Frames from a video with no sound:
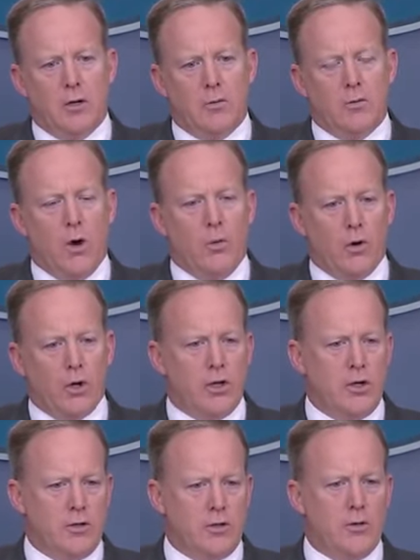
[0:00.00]
uh, what we're
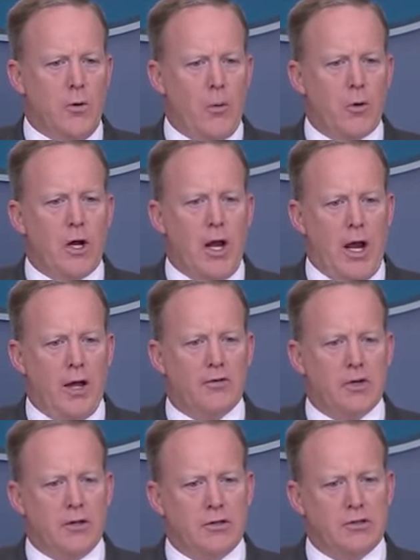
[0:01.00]
going to do or what we're going to
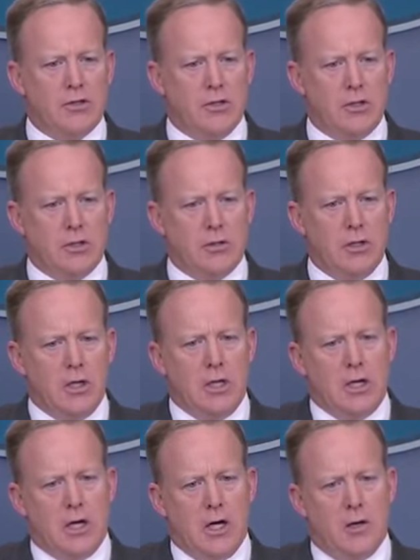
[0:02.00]
ask others to do
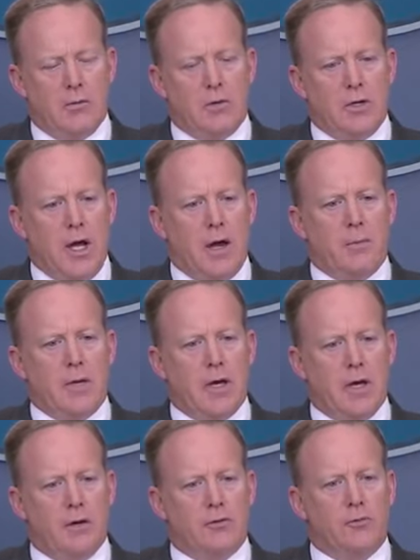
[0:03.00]
uh, would not
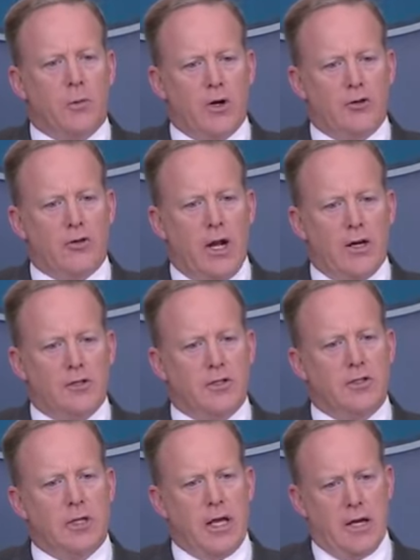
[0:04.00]
be a smart
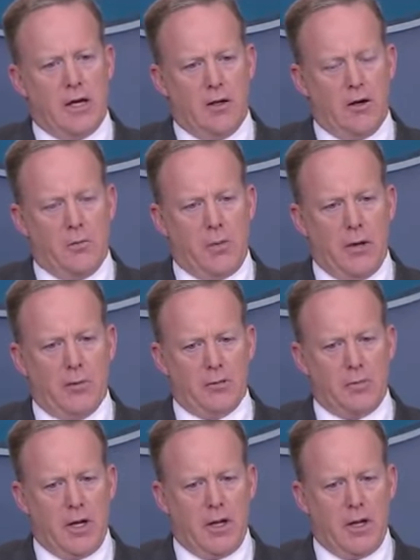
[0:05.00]
strategy to lay it all out on public.